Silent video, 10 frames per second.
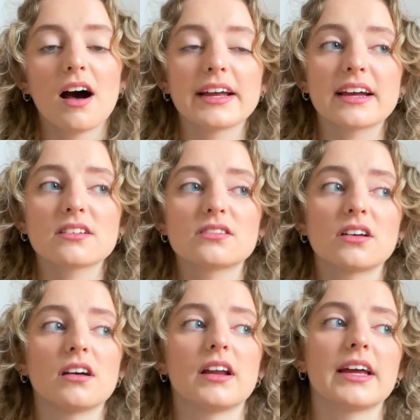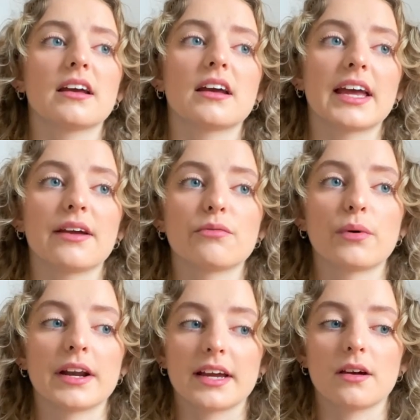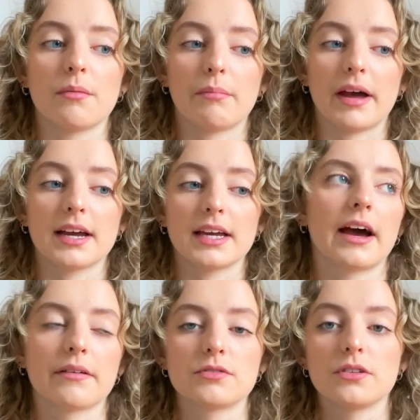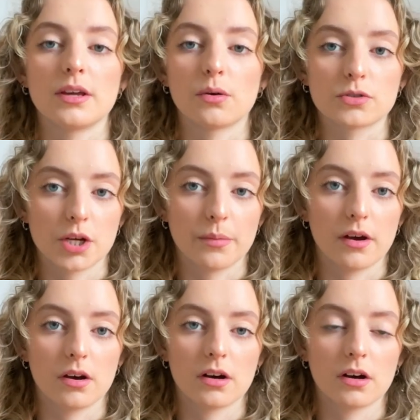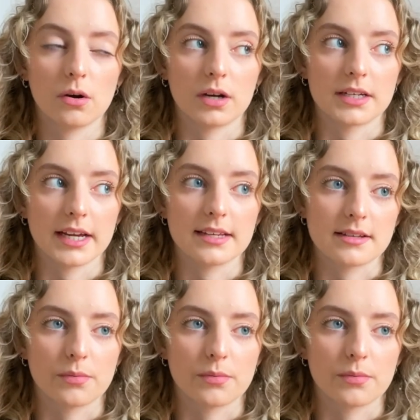I asked her like if when I come back after the October holidays,